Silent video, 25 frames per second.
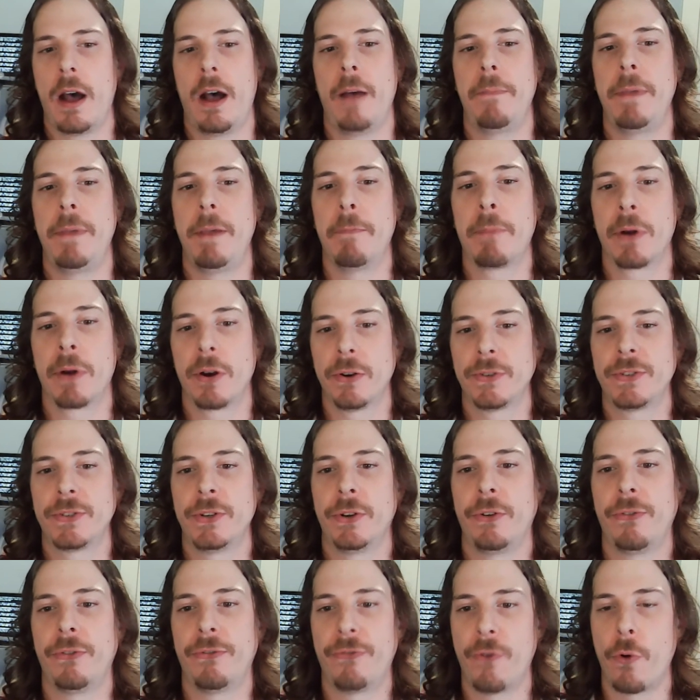be
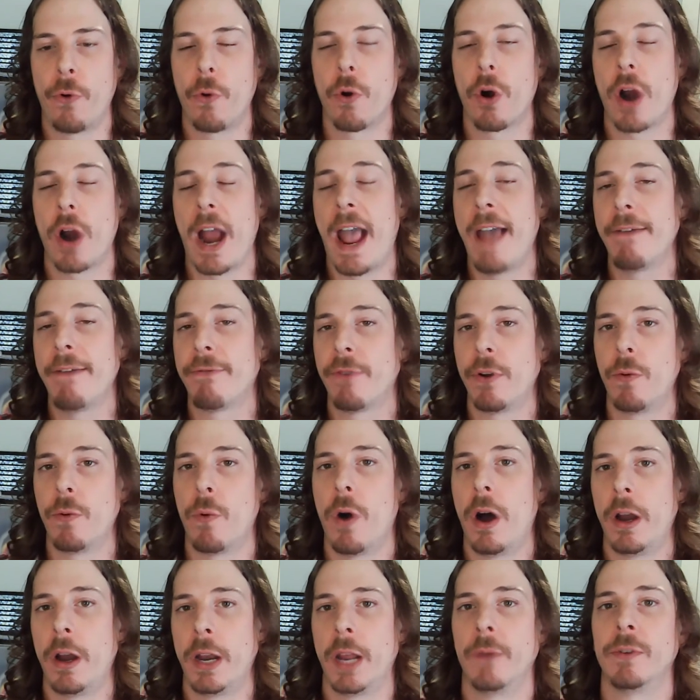personal for
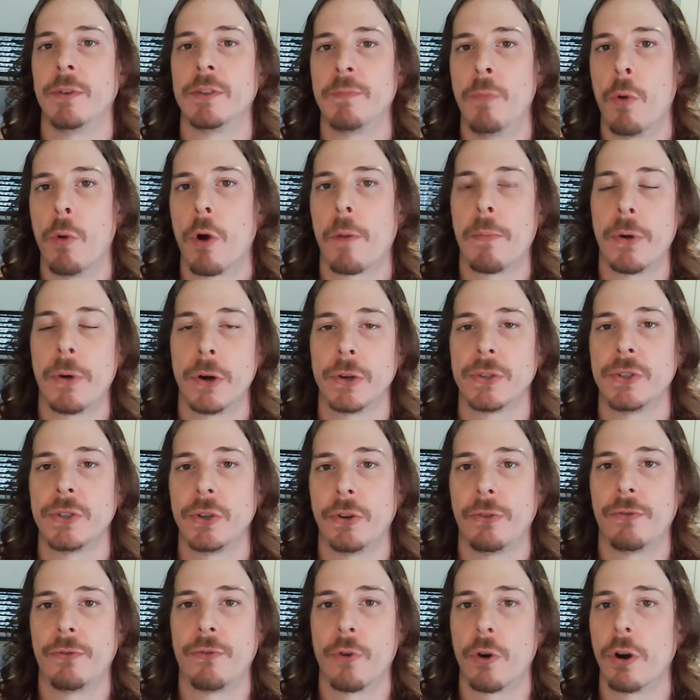everyone, it was more
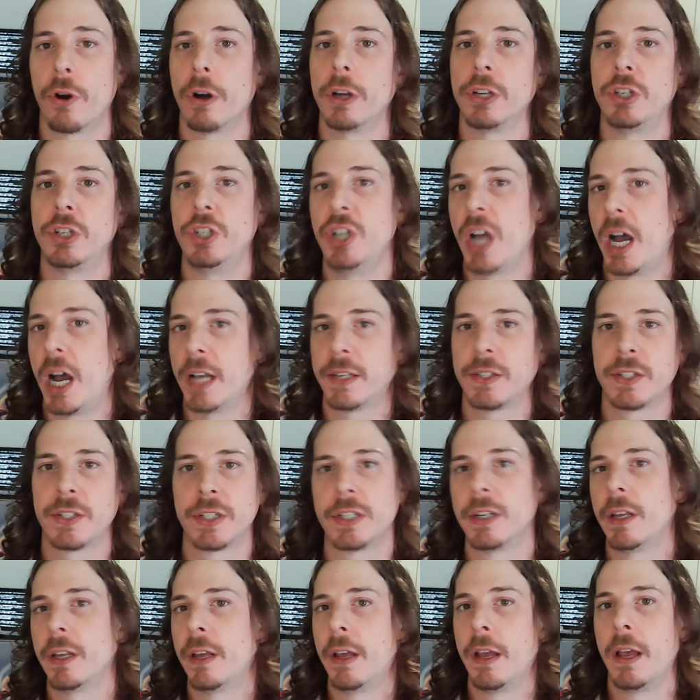personal for
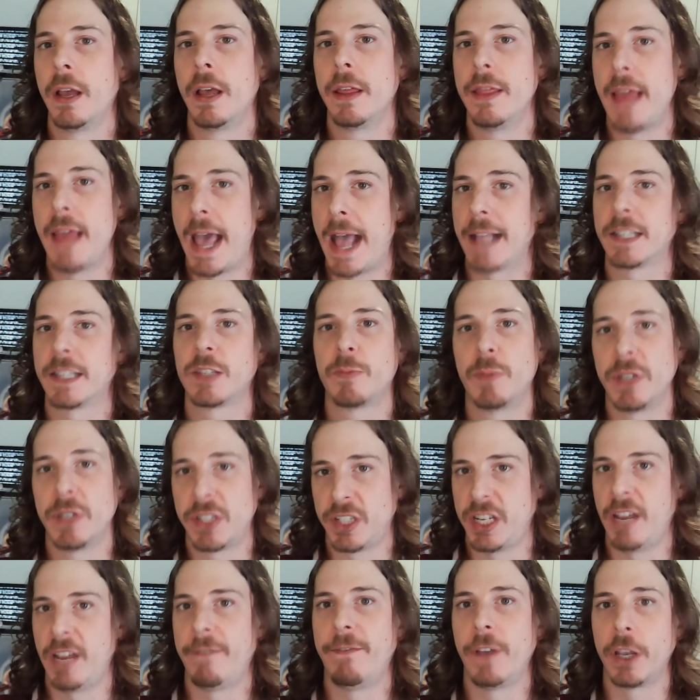just that
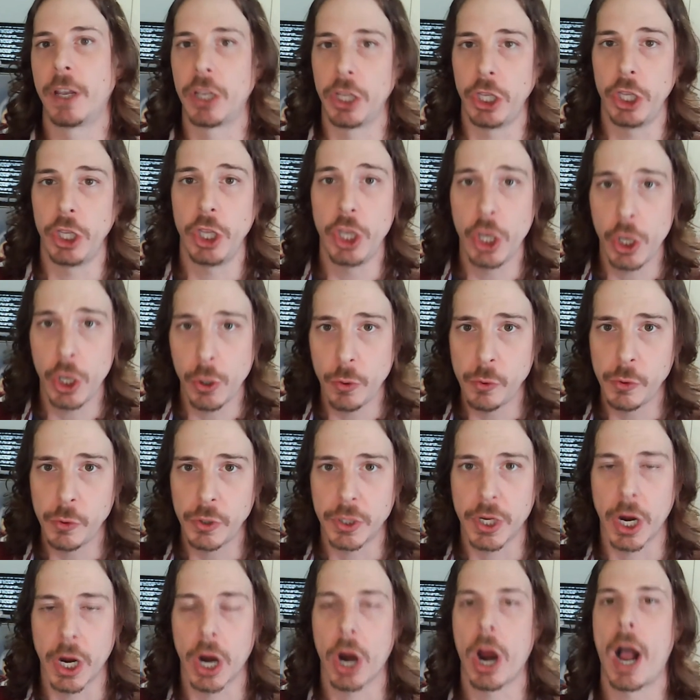specific
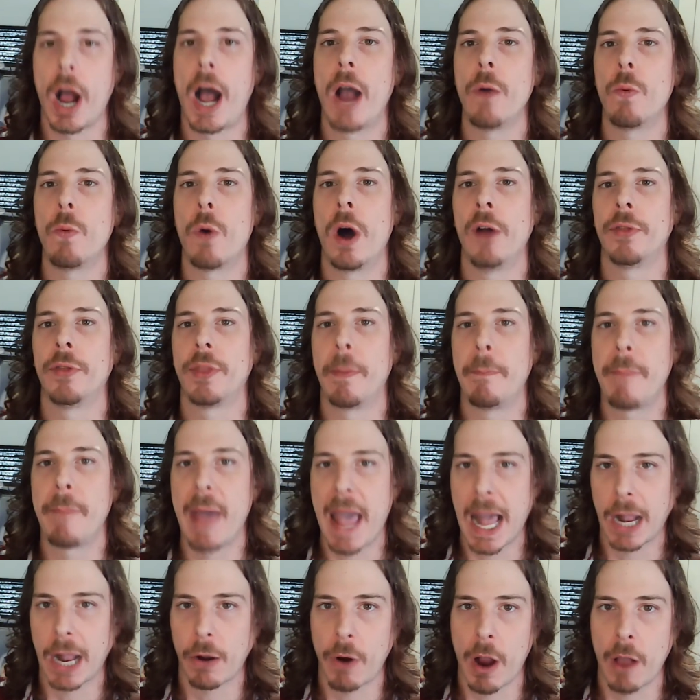user. I want the
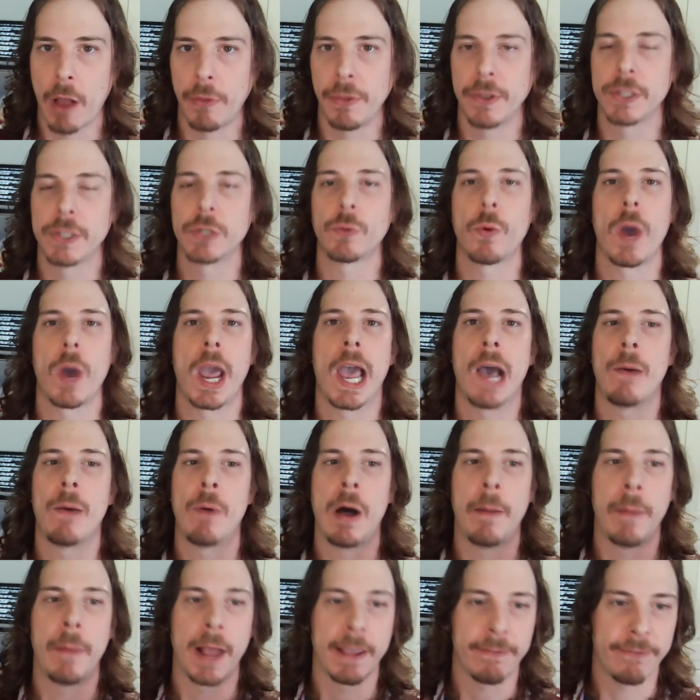background this way, I
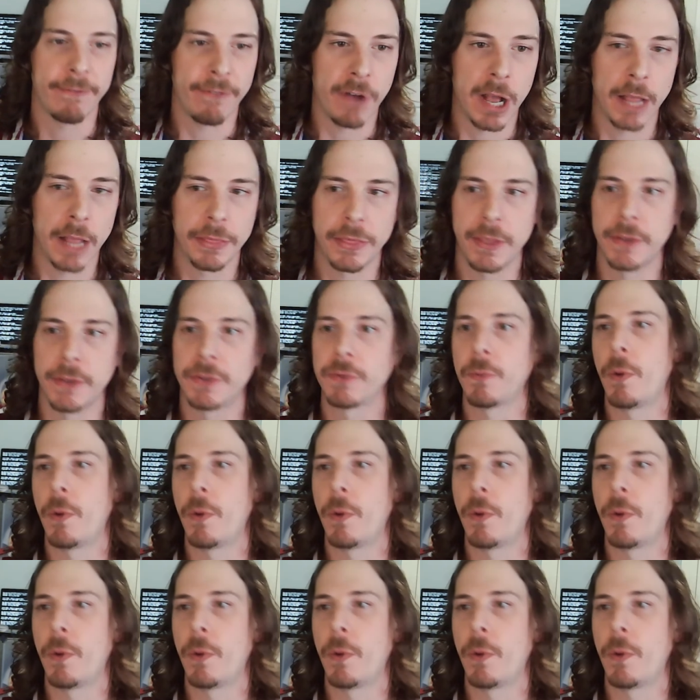want my font this